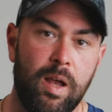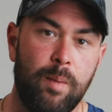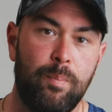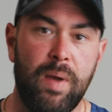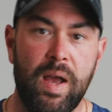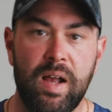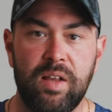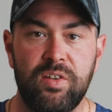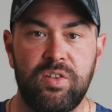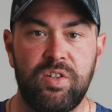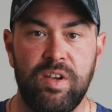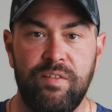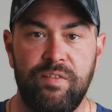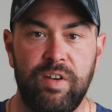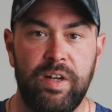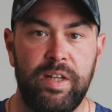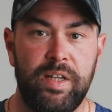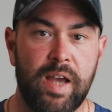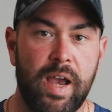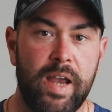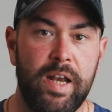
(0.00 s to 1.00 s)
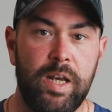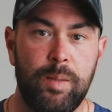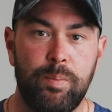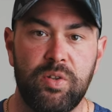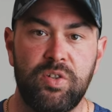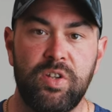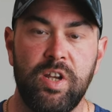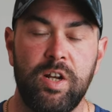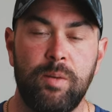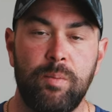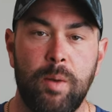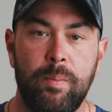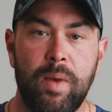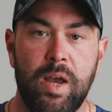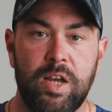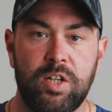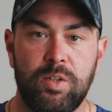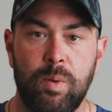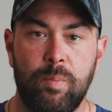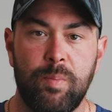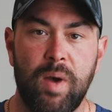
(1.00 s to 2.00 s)
about 70 to 80% of my
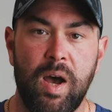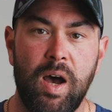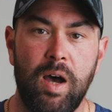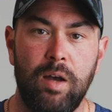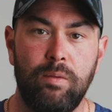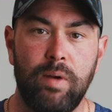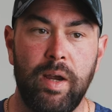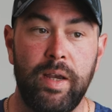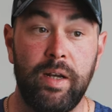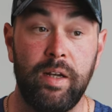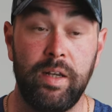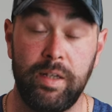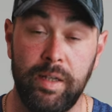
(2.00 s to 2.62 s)
maximum heart rate.